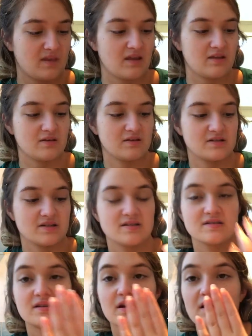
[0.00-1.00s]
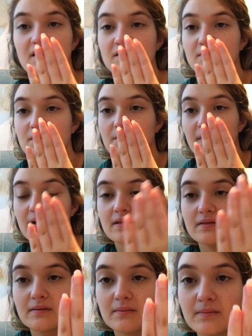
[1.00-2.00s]
They look decent. I kind of want to
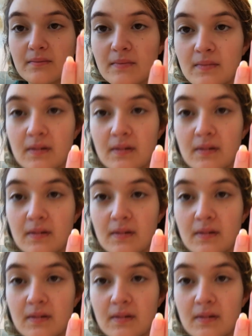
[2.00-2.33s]
paint them